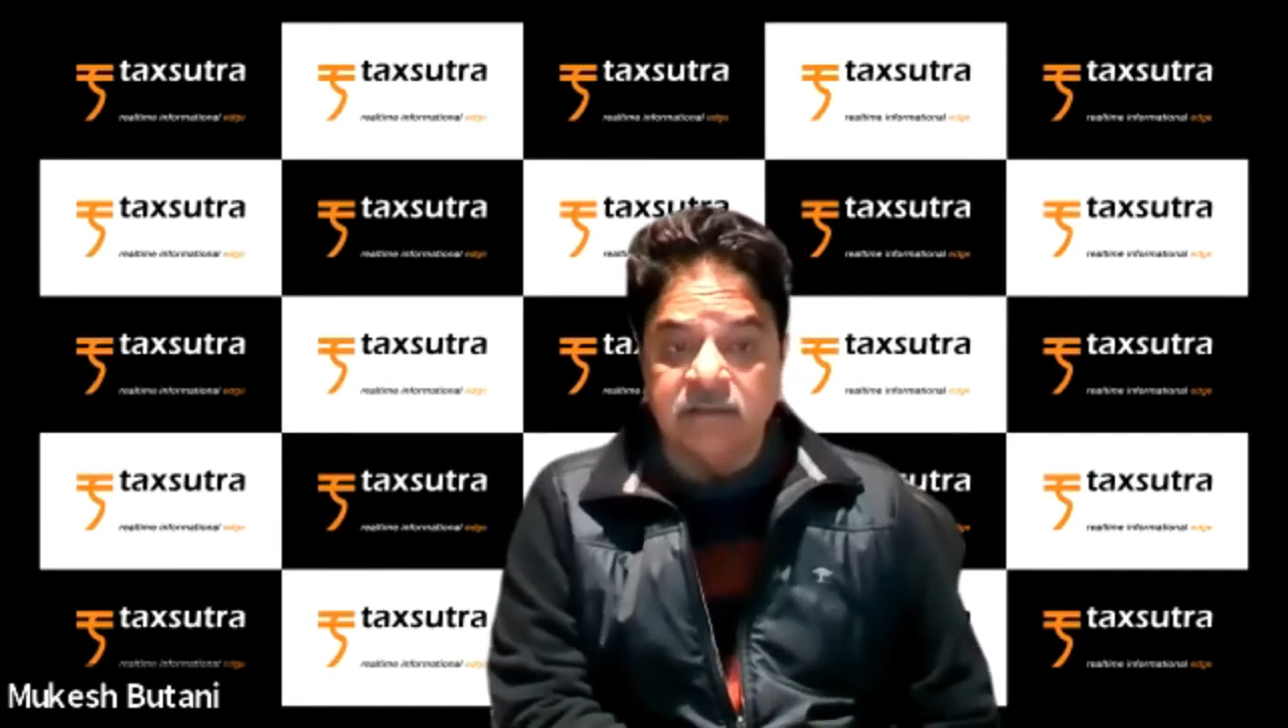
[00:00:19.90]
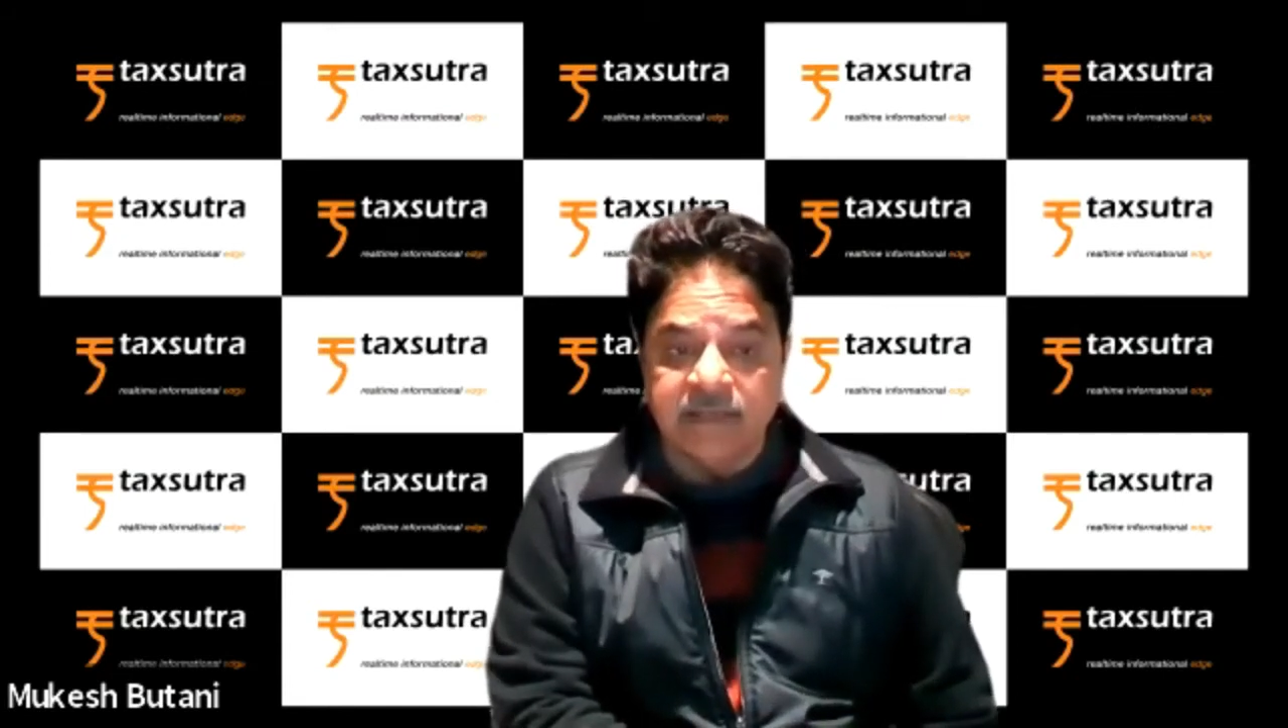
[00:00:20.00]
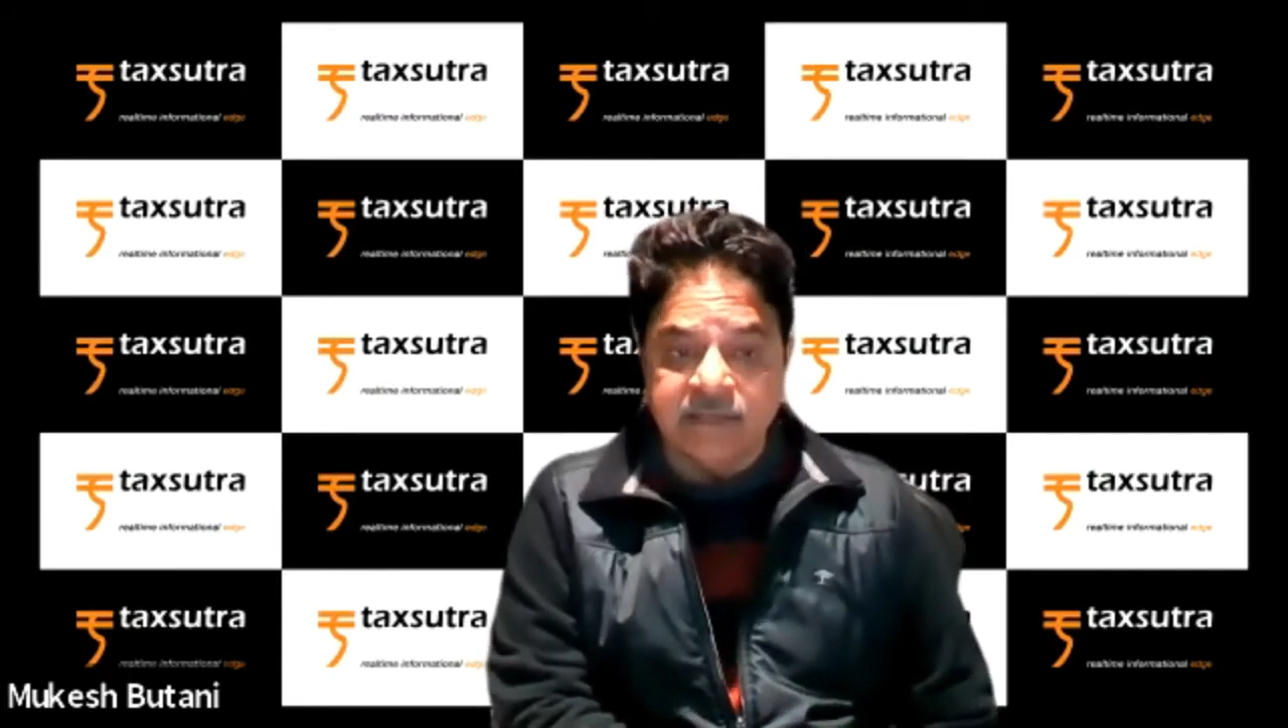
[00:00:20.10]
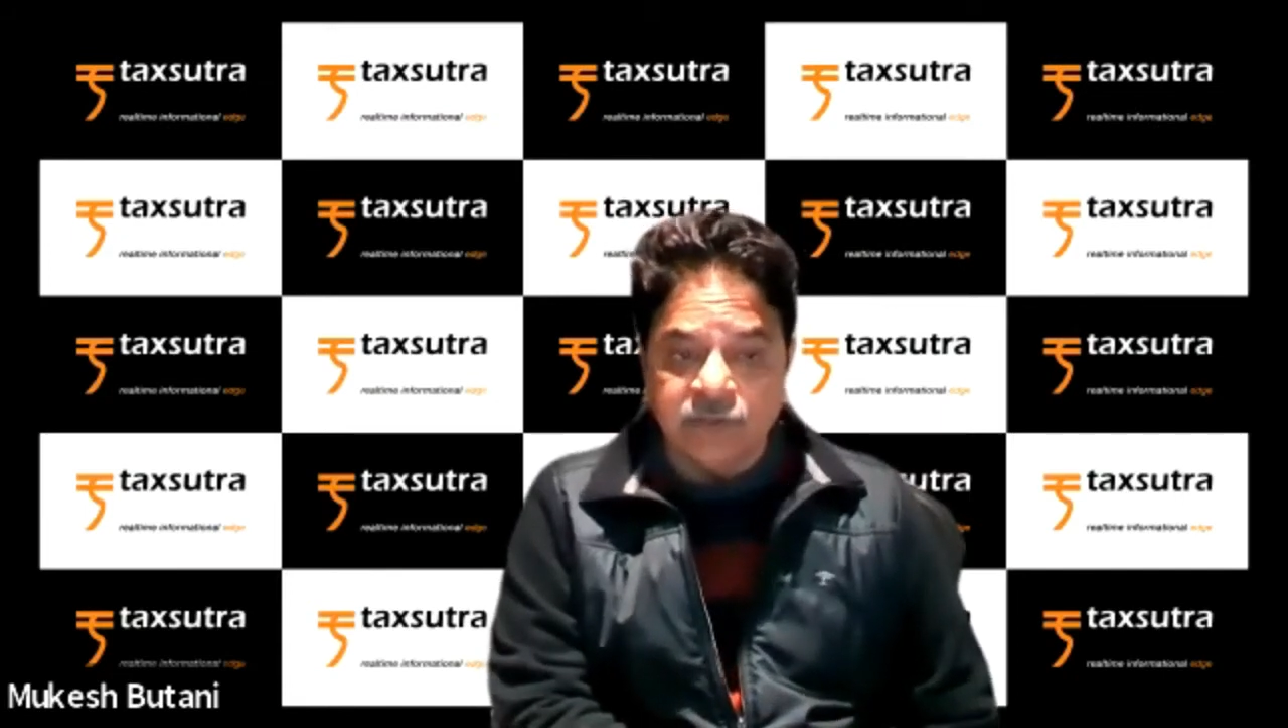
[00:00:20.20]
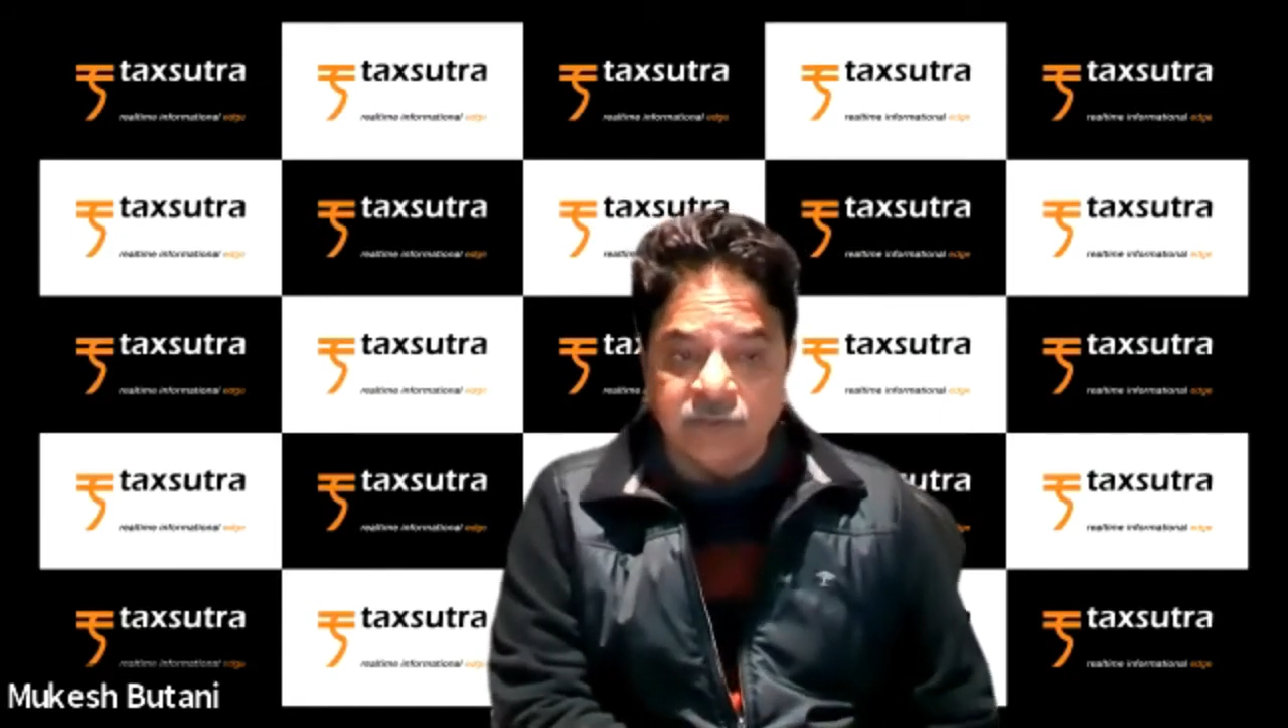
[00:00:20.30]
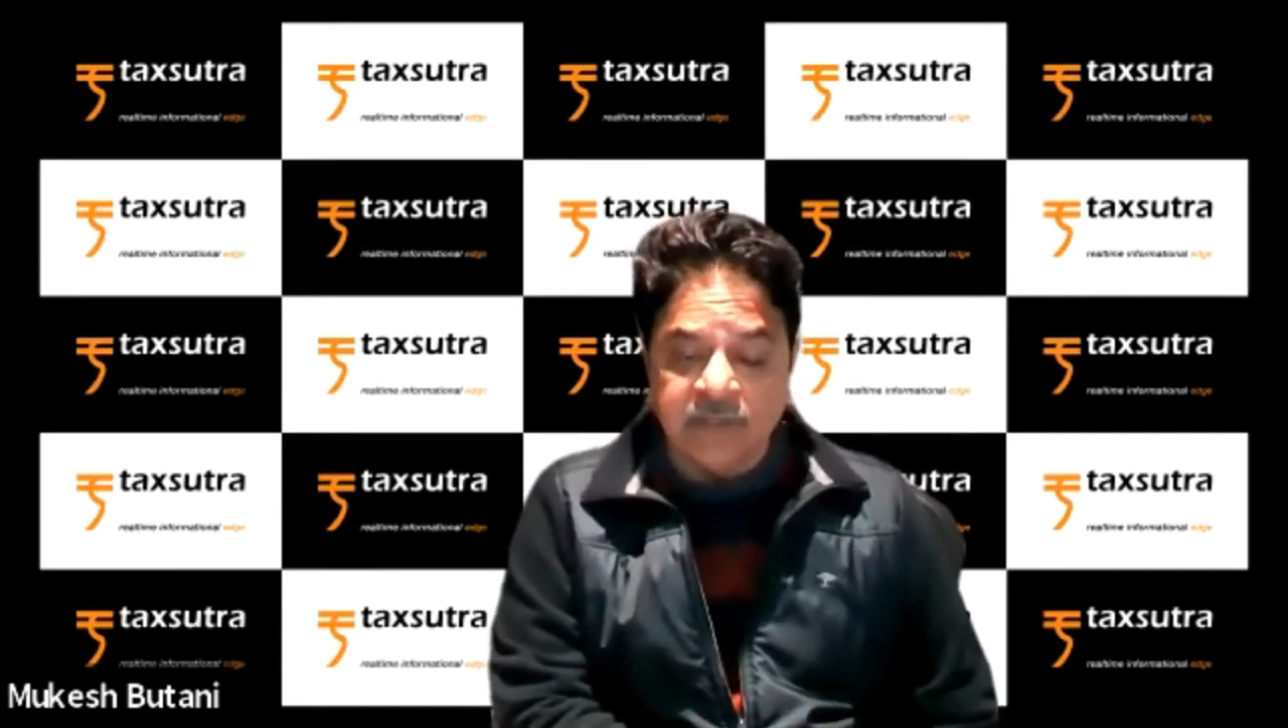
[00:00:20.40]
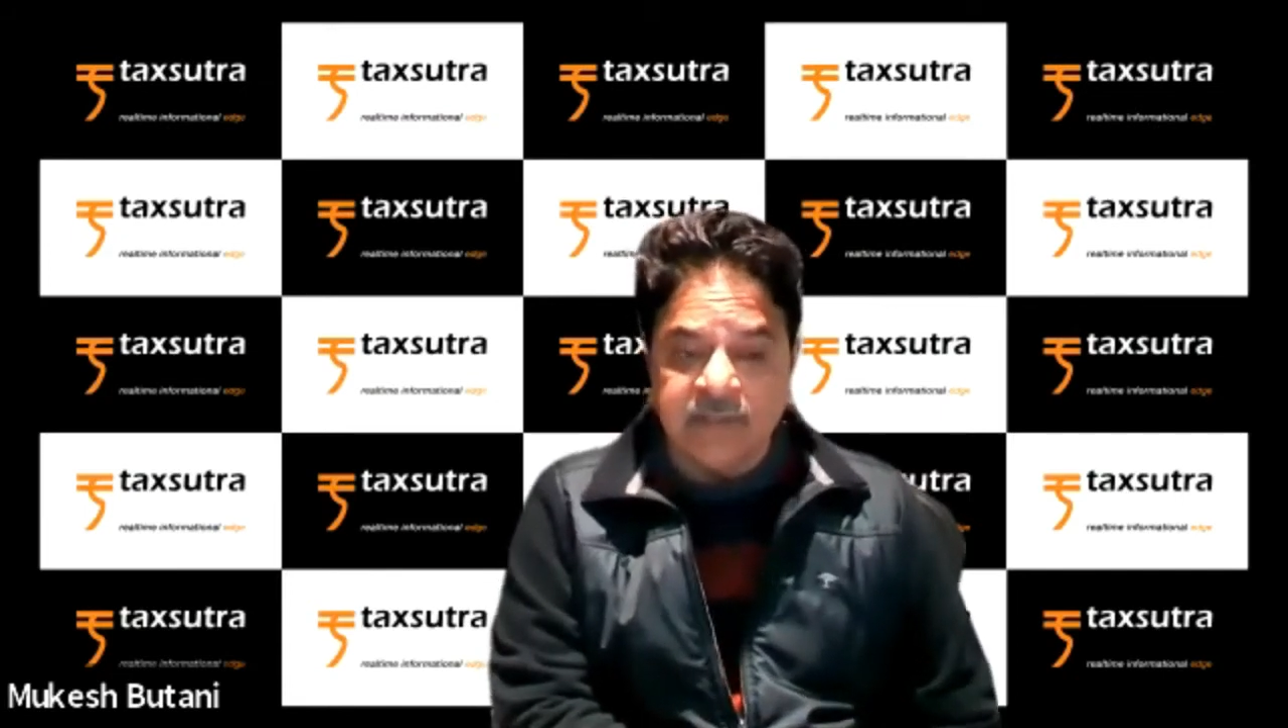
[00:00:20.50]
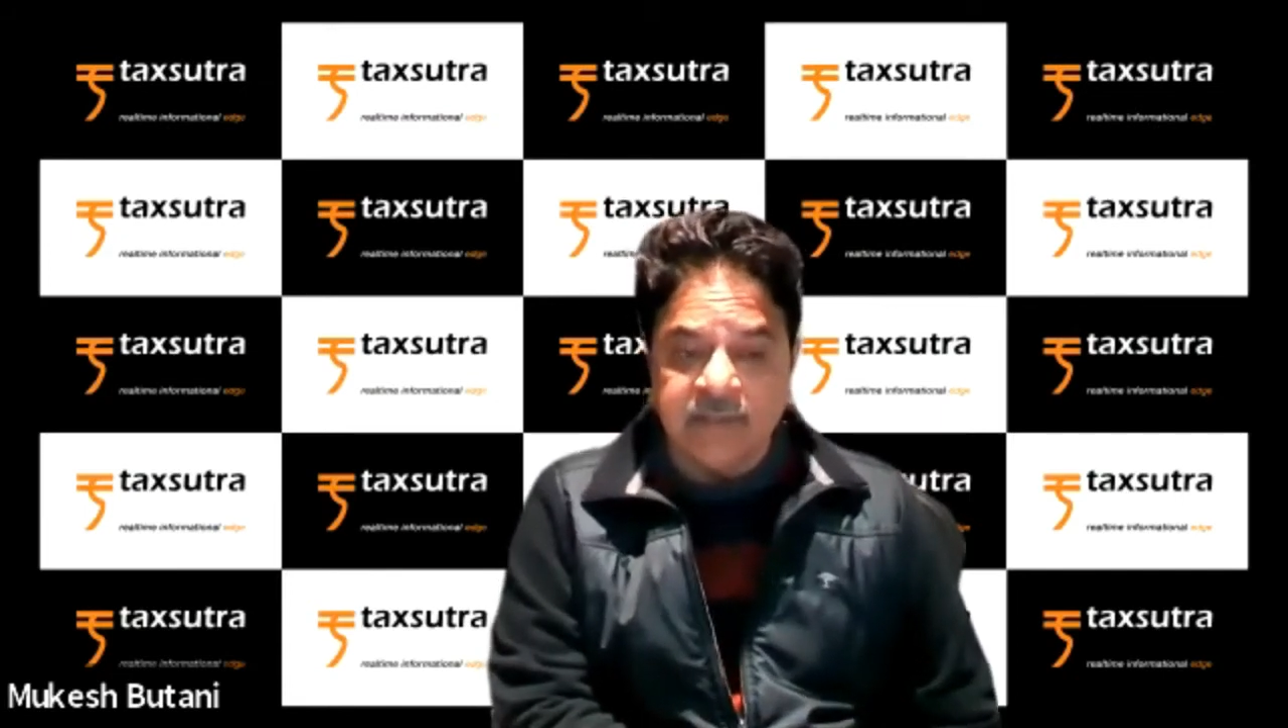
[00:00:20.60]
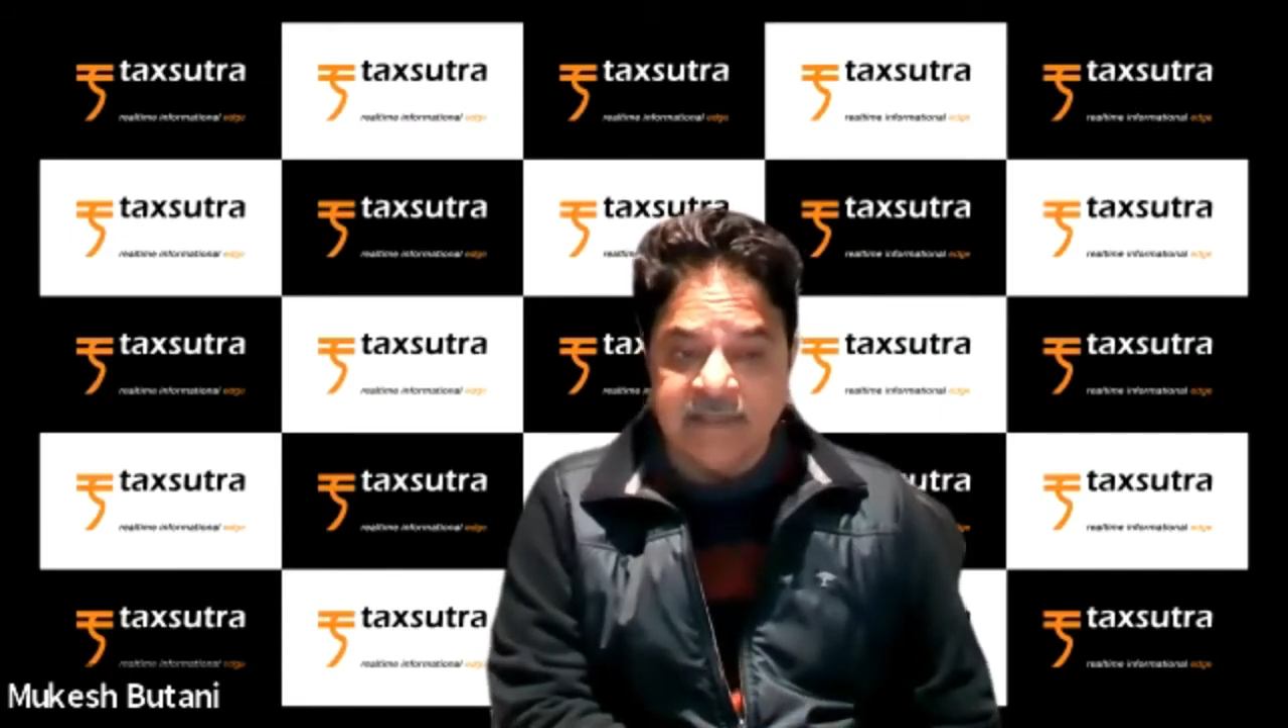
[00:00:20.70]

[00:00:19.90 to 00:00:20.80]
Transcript: regular